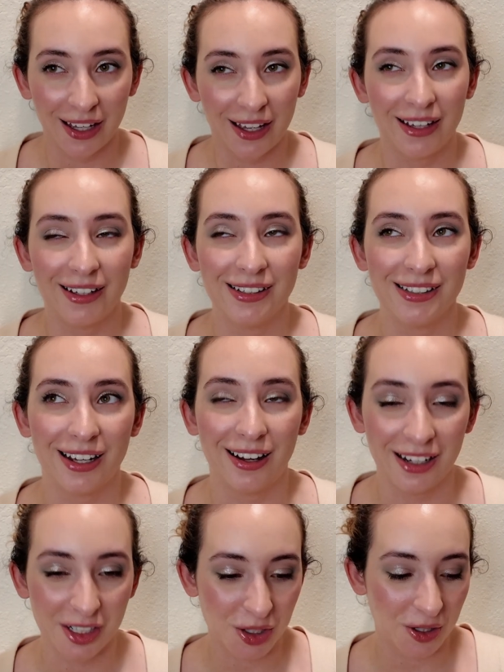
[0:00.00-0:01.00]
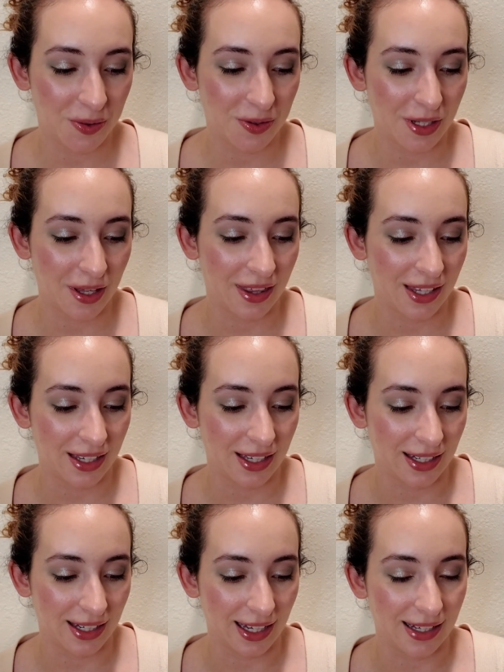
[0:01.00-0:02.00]
and I chose
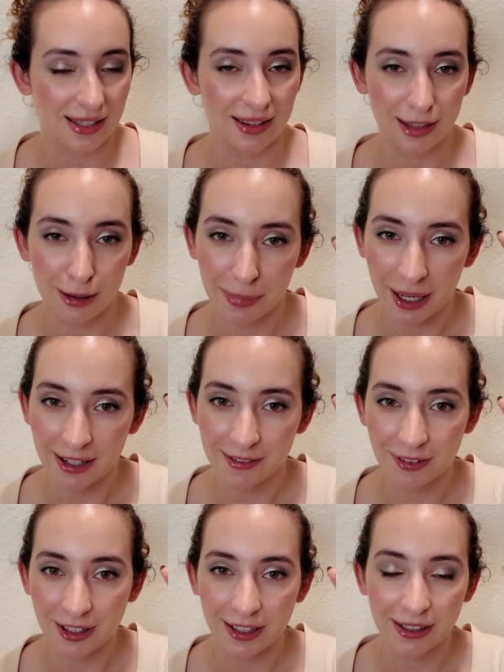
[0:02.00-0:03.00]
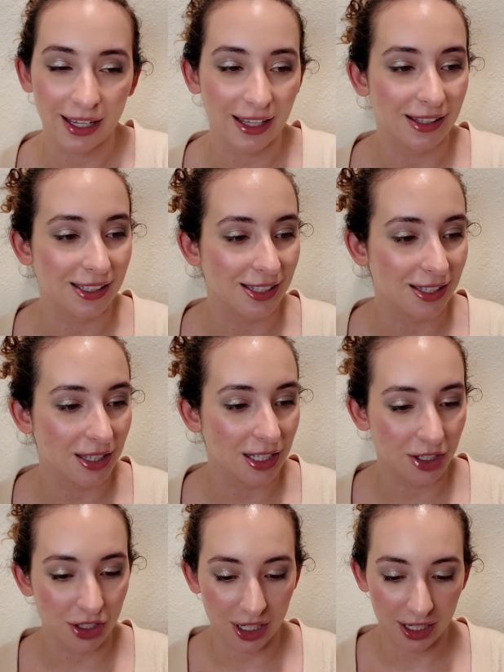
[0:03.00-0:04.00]
the NYX Lip Ivy, and this is
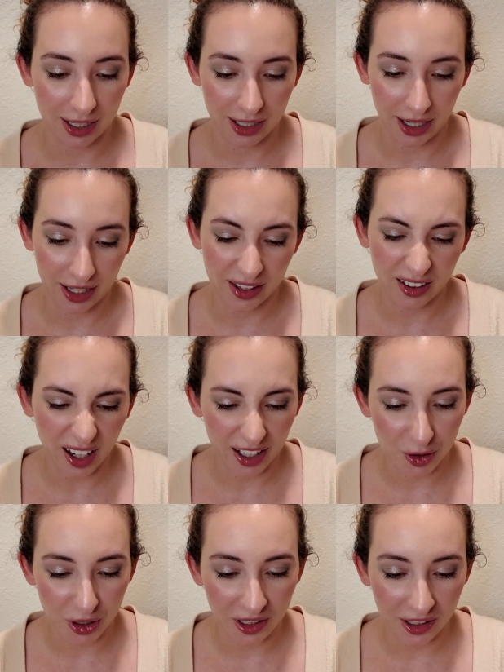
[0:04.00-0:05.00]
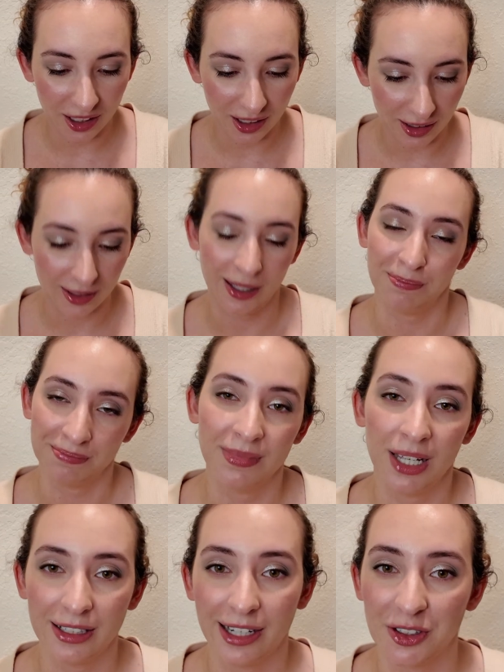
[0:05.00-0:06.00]
the shade, I think, Hydra Honey. Yep,
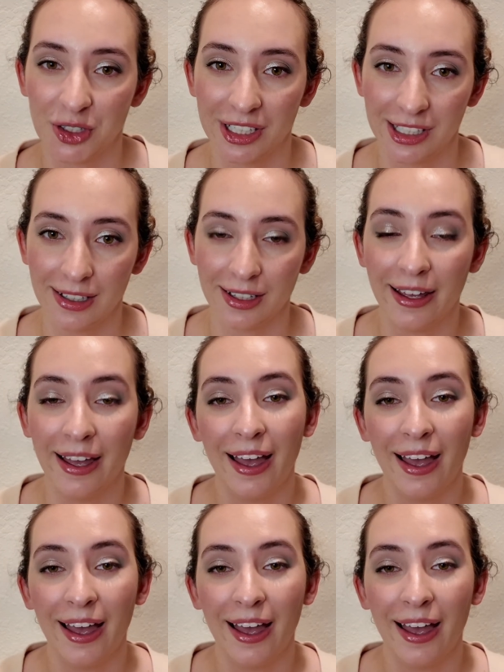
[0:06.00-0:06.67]
Hydra Honey.